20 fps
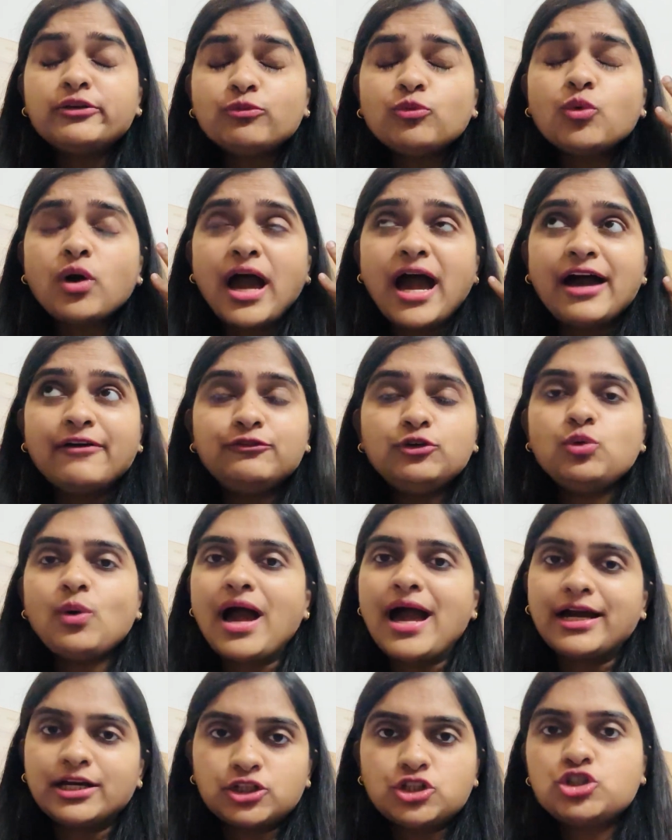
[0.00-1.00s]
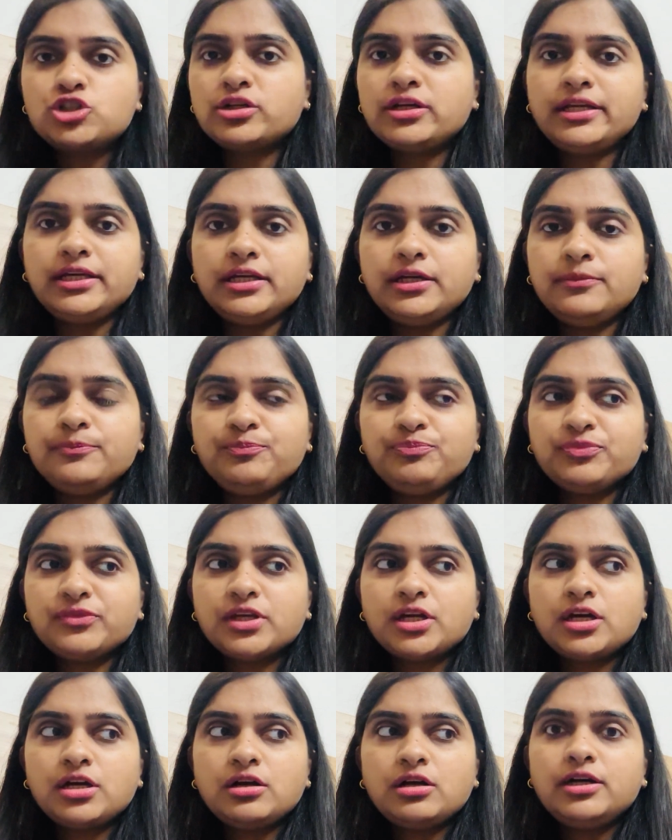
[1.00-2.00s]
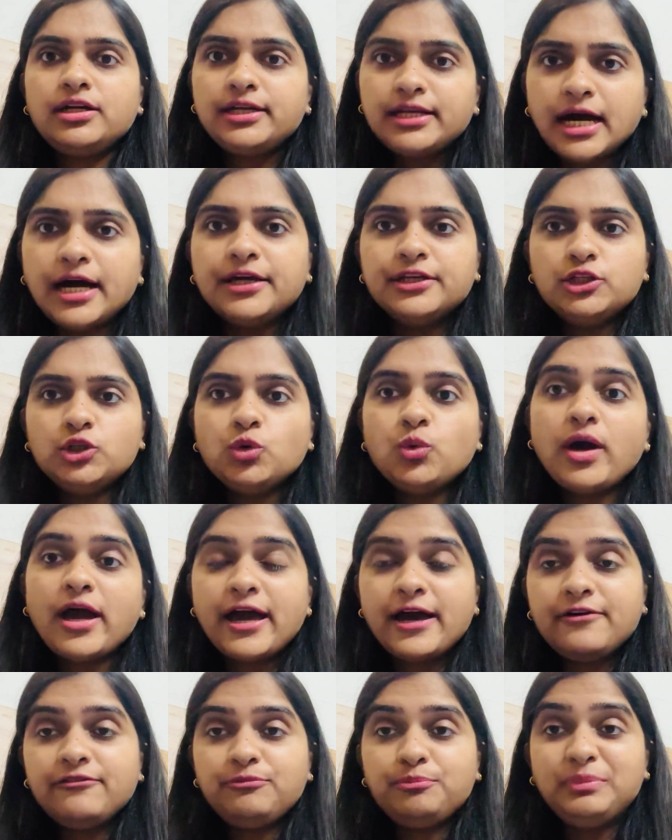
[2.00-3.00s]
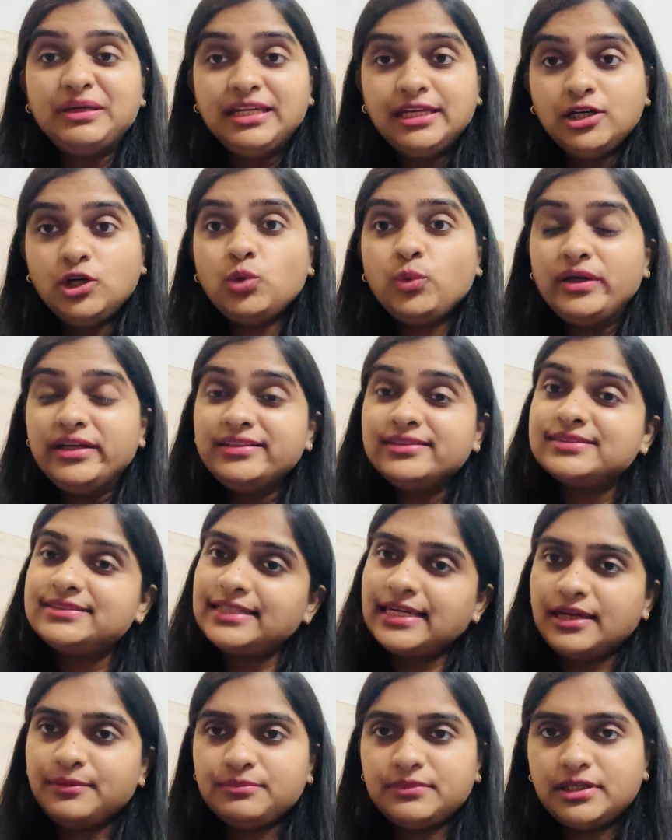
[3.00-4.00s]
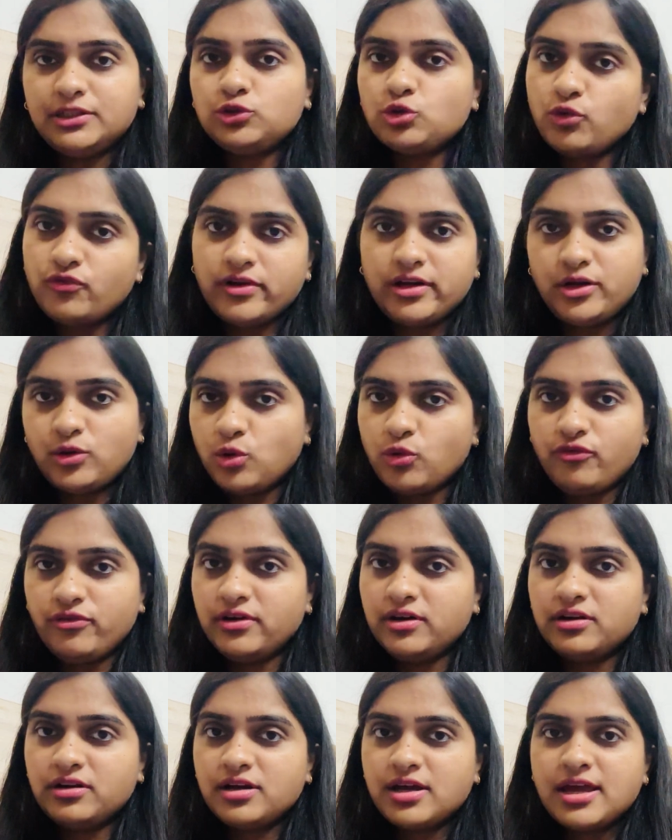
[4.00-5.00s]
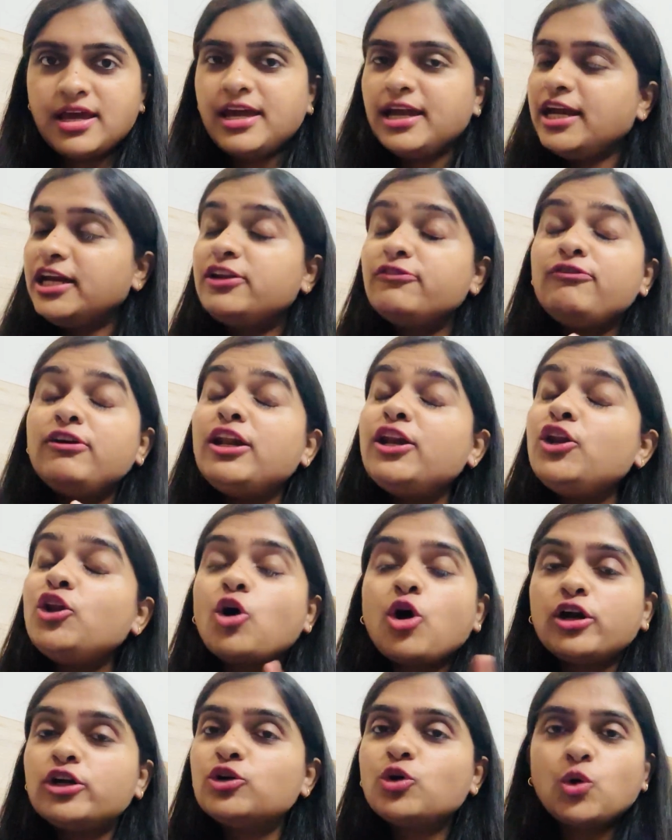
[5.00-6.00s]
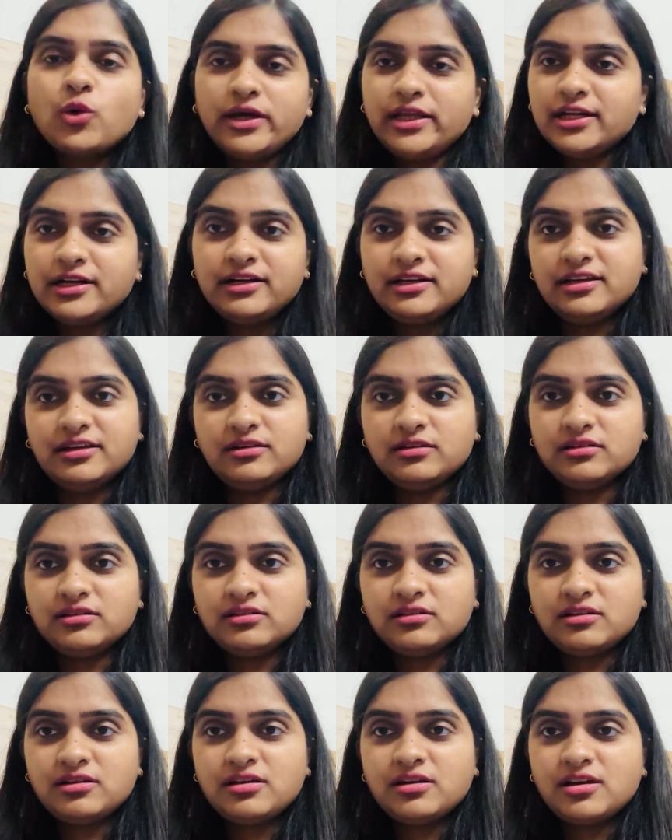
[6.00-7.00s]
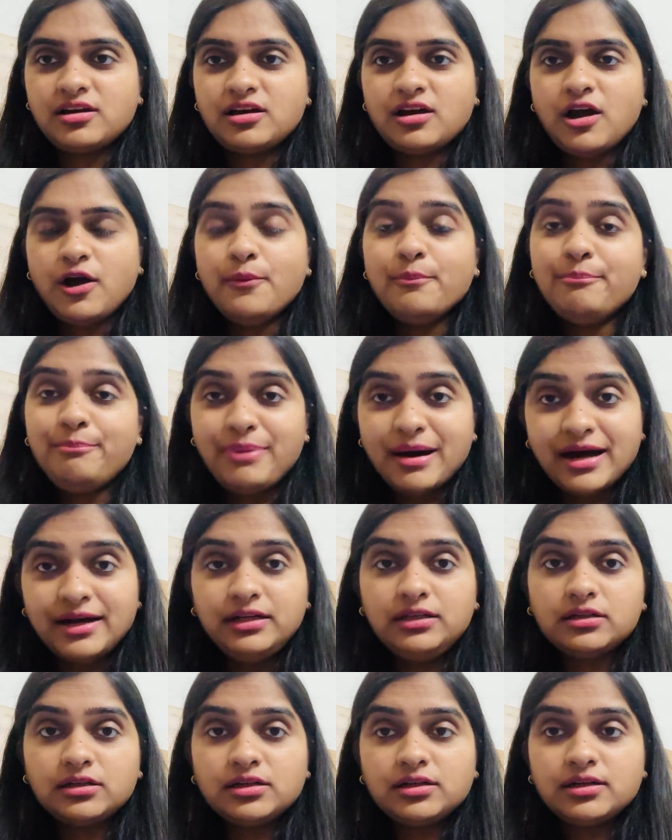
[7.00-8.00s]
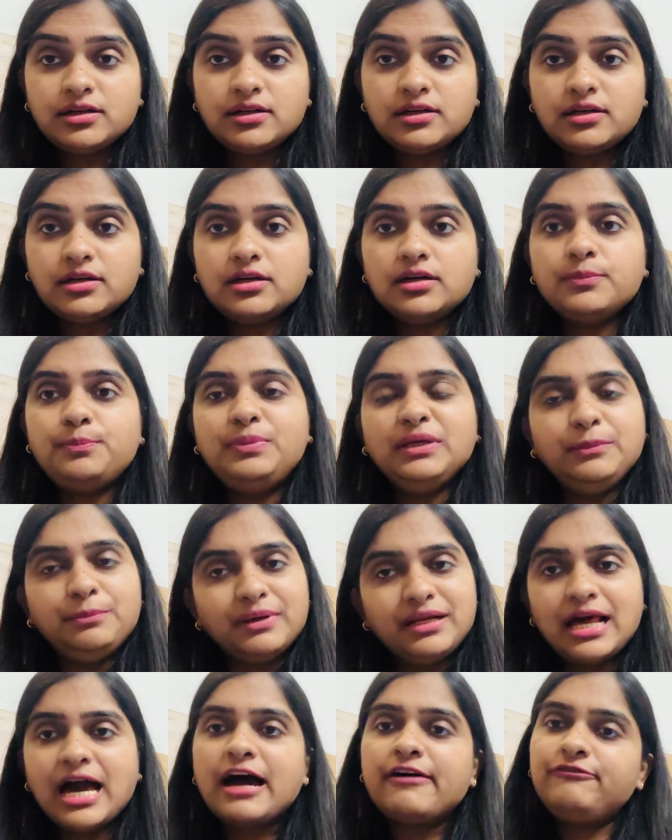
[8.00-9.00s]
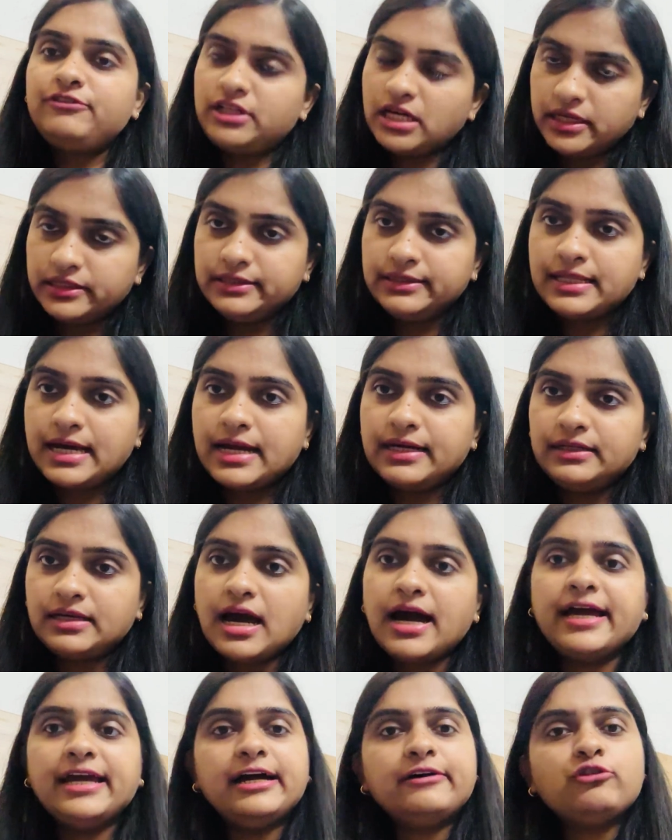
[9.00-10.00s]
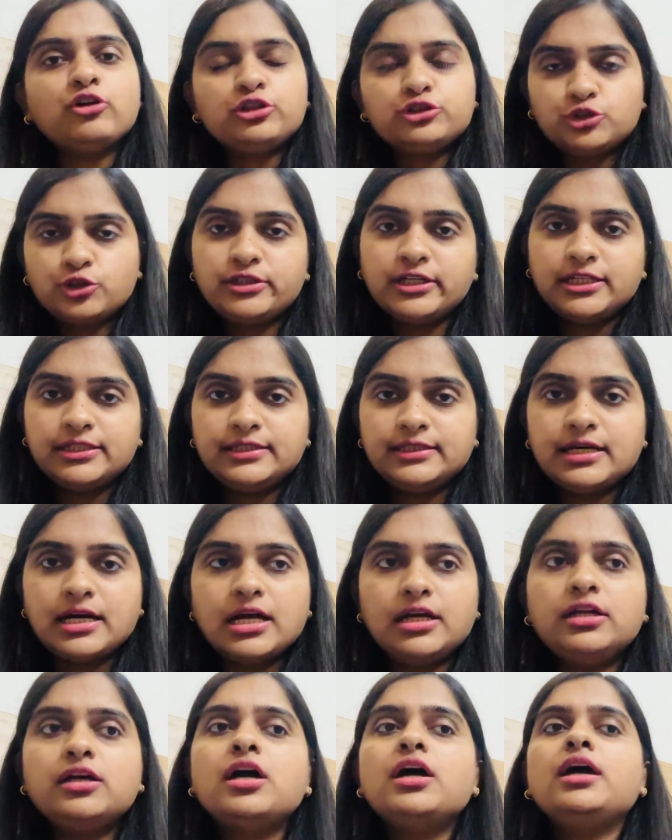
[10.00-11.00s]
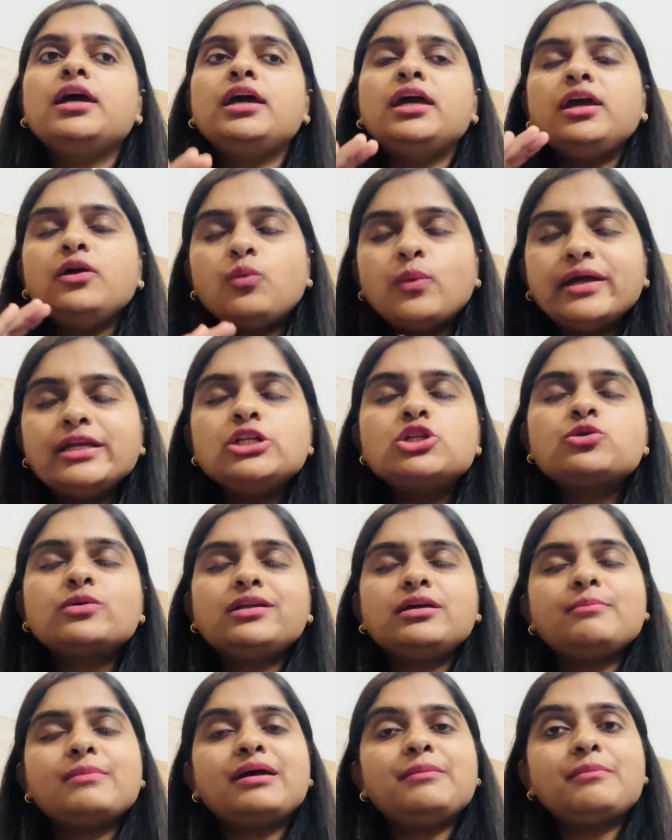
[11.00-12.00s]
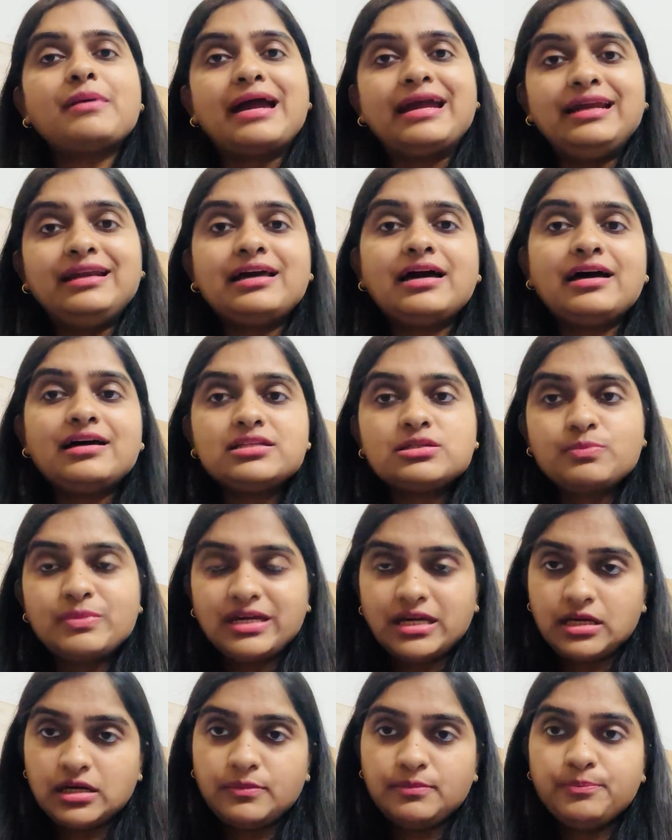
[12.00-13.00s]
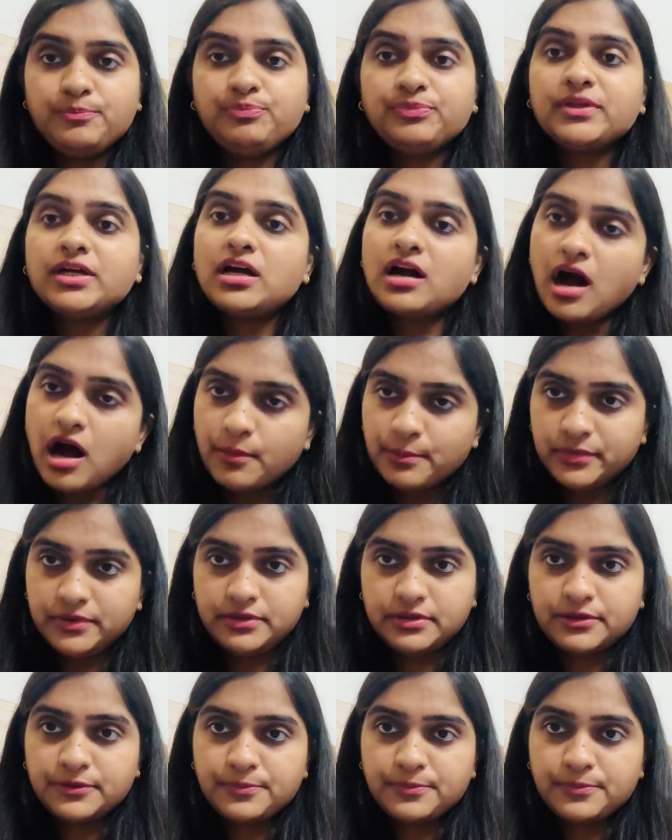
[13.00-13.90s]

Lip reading: have you actually done? You have been doing the same things over and over. It will not go in a day. But people have done that. I have also done that. Eventually, my mind has become calmer.